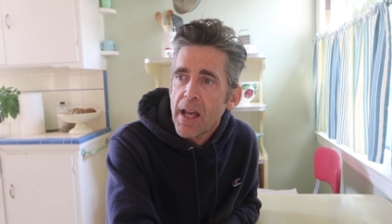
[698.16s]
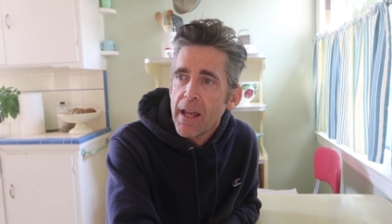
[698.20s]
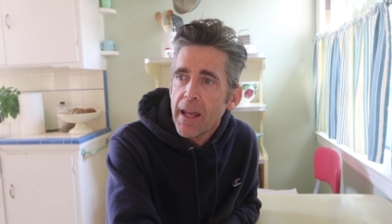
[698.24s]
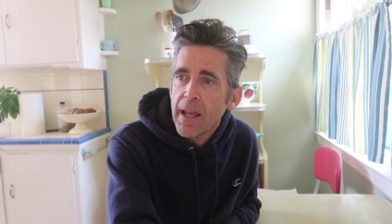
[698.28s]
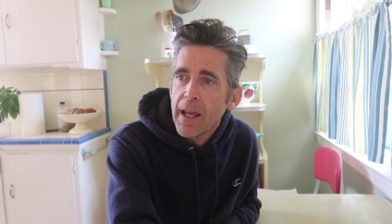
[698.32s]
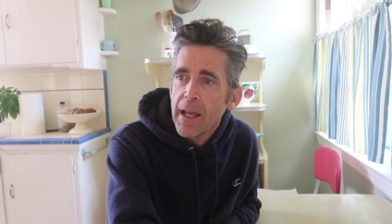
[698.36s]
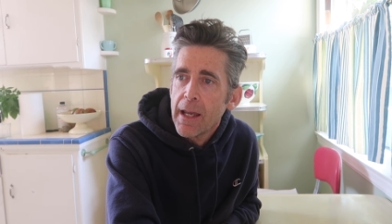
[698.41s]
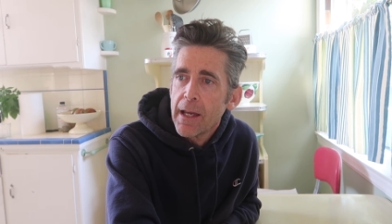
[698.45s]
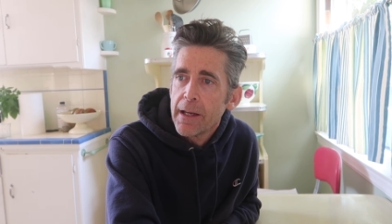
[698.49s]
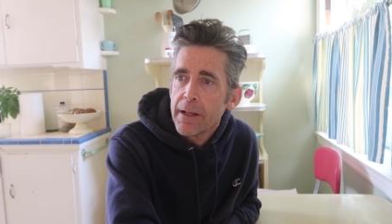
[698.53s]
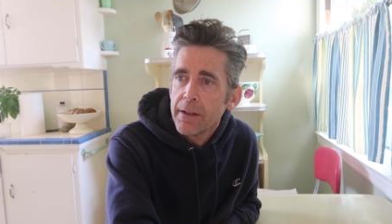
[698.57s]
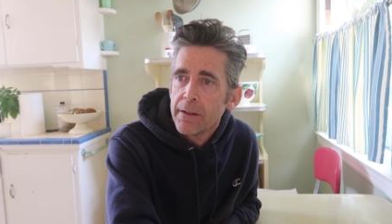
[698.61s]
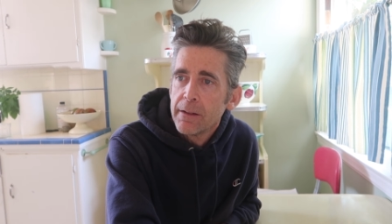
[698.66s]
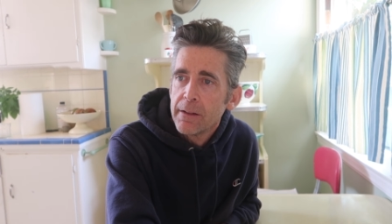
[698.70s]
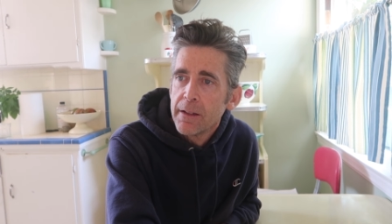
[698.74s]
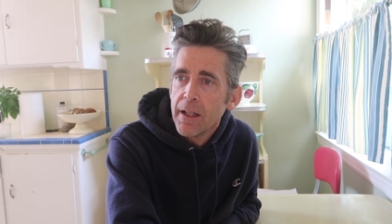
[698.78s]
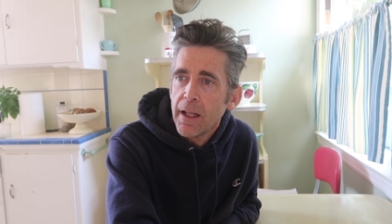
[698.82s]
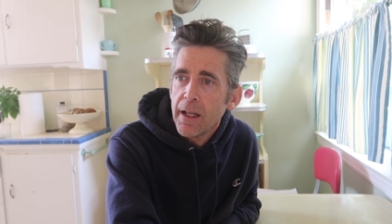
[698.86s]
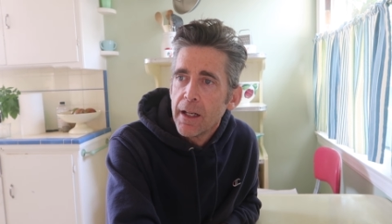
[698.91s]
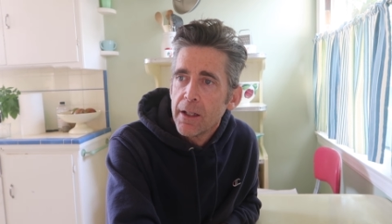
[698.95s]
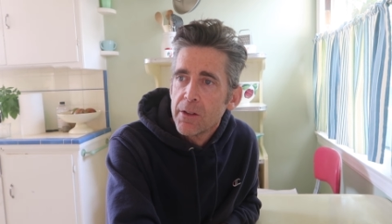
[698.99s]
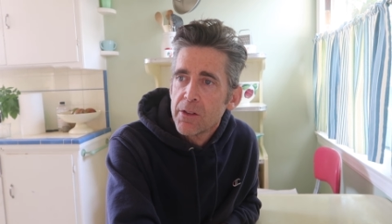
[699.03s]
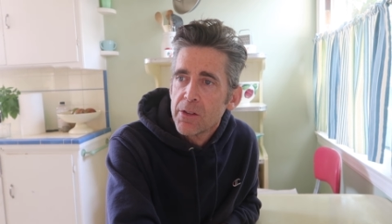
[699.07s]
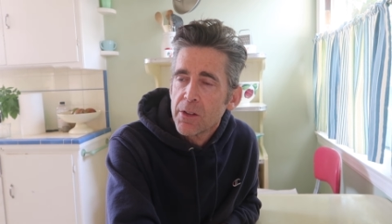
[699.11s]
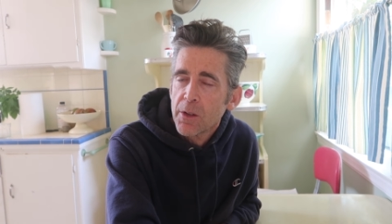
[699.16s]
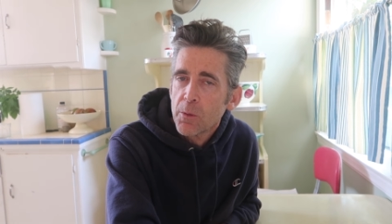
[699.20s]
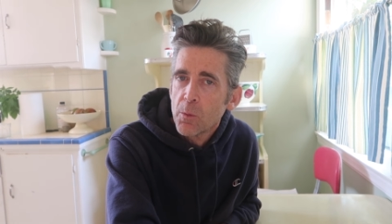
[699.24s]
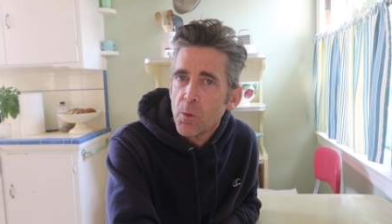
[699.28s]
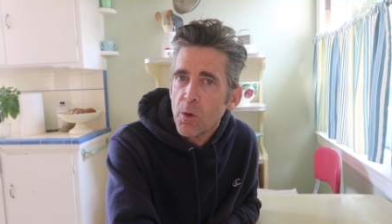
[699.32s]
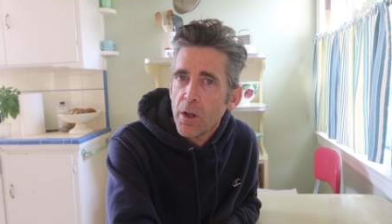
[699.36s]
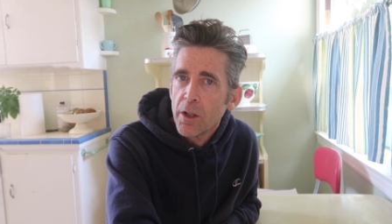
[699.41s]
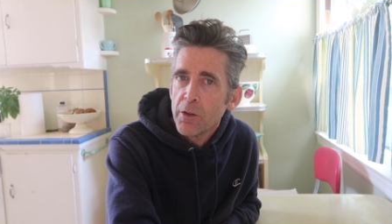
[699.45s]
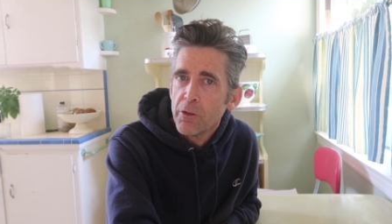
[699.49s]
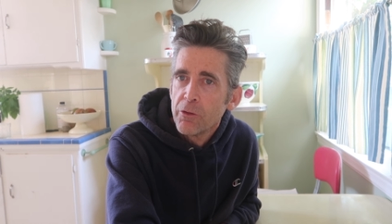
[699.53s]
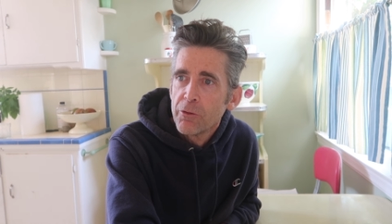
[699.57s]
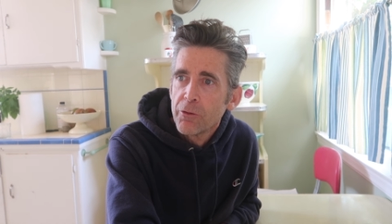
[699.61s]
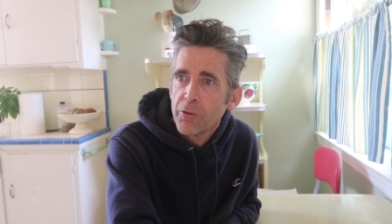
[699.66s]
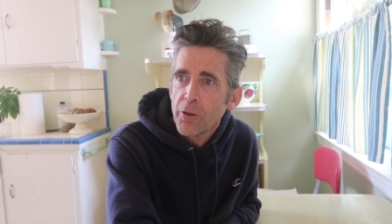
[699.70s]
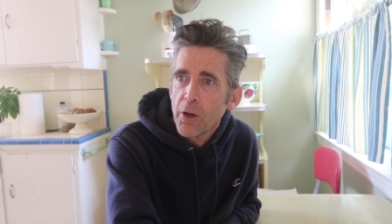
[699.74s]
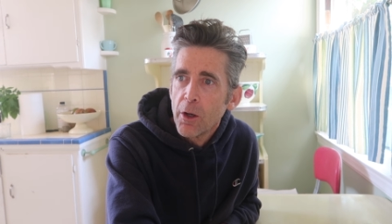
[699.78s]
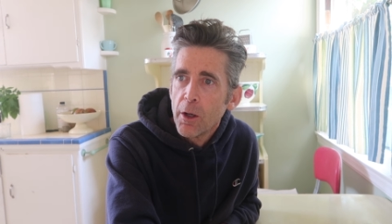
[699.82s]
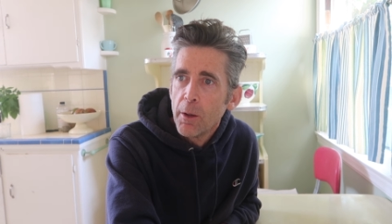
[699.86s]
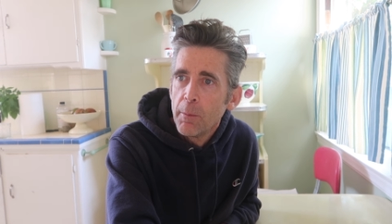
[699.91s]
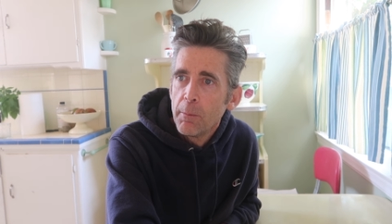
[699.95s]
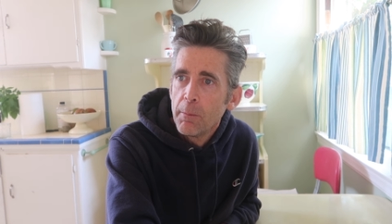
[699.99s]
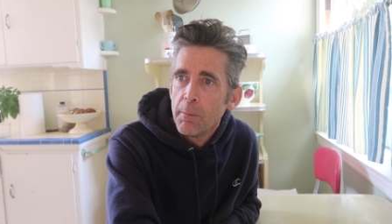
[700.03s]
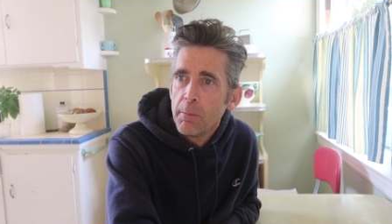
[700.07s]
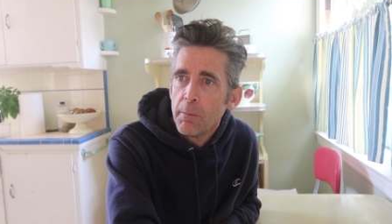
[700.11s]
and then I took one
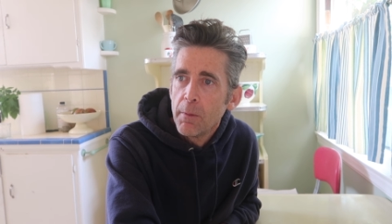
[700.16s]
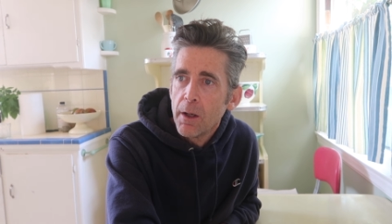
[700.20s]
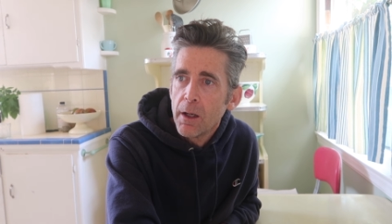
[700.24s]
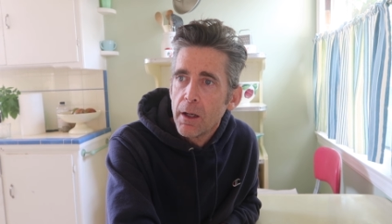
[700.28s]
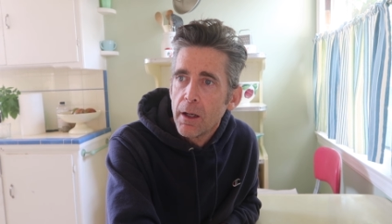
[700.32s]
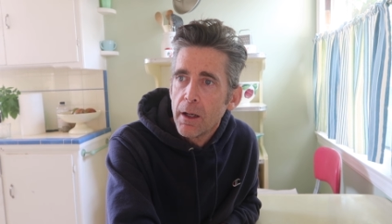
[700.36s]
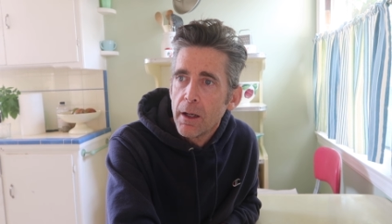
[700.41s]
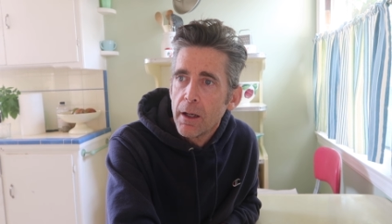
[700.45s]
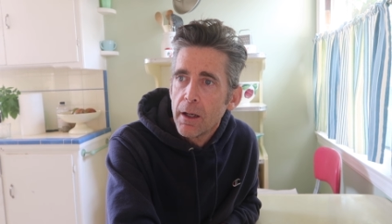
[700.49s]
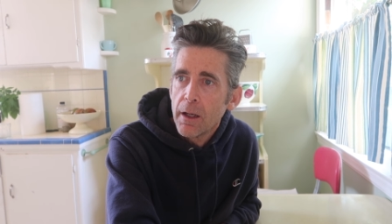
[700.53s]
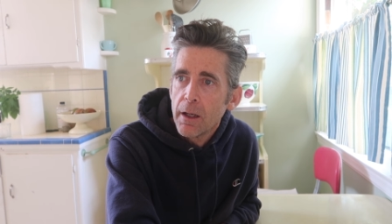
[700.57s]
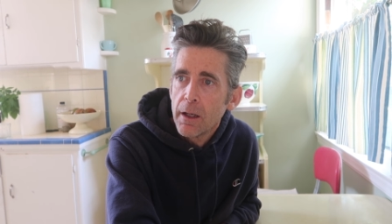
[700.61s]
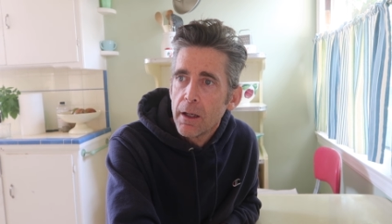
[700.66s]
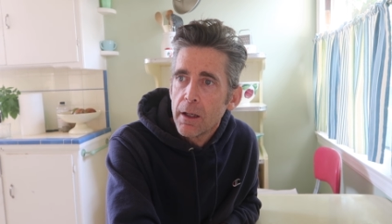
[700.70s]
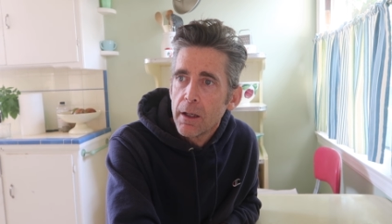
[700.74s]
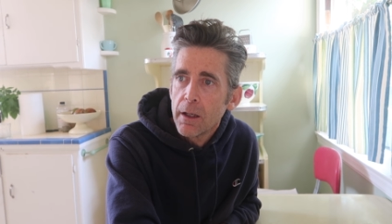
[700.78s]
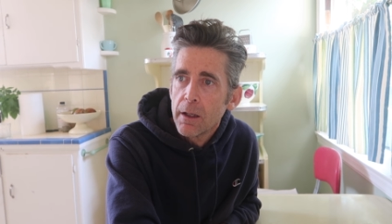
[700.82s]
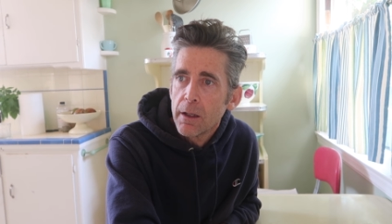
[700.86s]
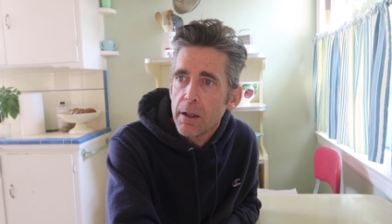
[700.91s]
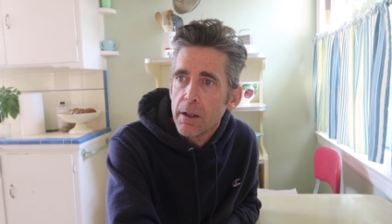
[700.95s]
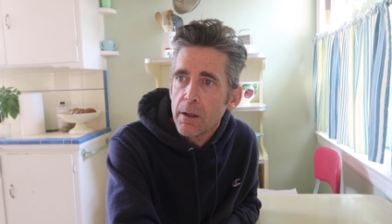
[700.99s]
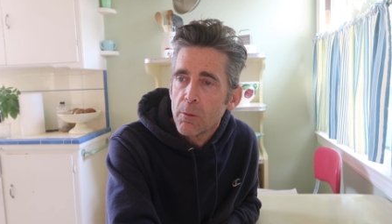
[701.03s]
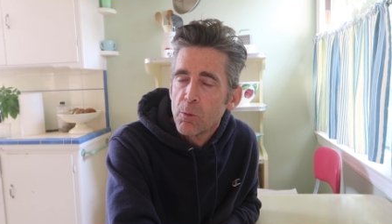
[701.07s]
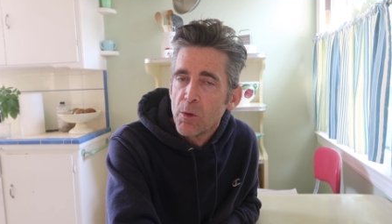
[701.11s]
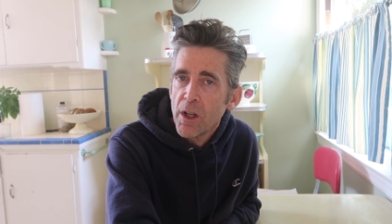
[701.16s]
from uh,